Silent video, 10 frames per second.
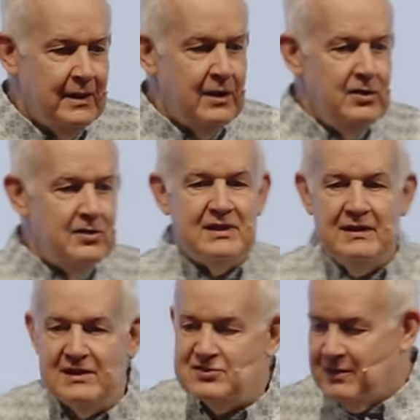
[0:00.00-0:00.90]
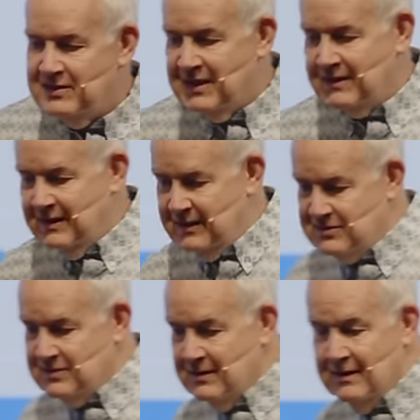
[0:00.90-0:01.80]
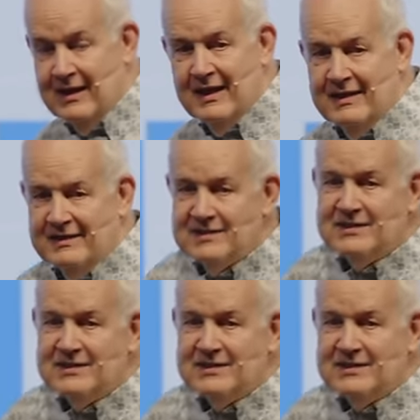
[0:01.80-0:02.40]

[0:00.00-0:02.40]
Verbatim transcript: using these sort of techniques. This